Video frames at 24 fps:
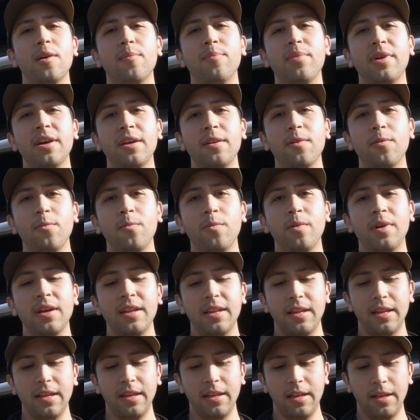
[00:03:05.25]
But
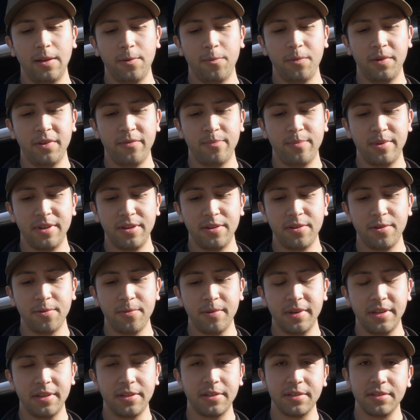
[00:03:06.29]
what we've been
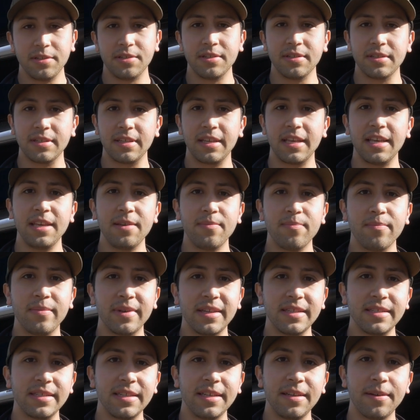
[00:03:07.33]
doing to just keep
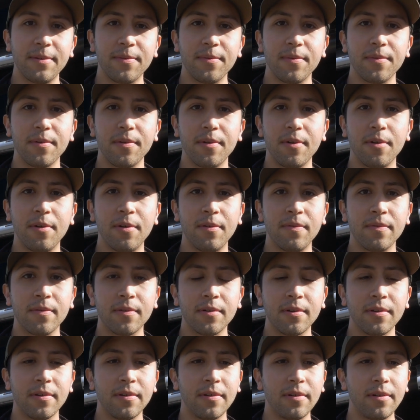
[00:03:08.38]
busy
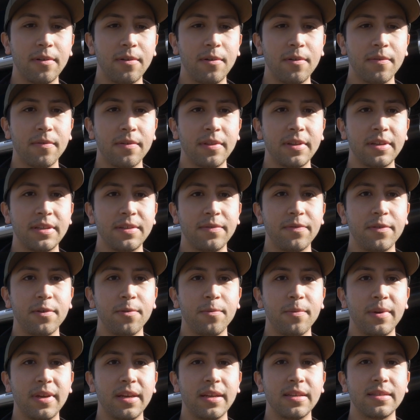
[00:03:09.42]
over these
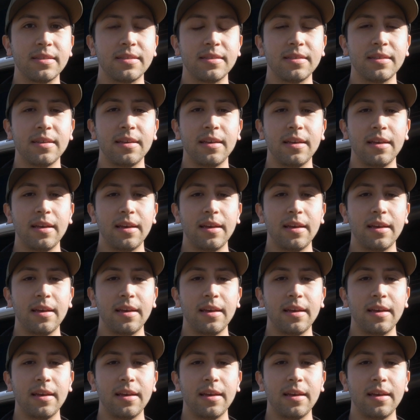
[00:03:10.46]
few weeks,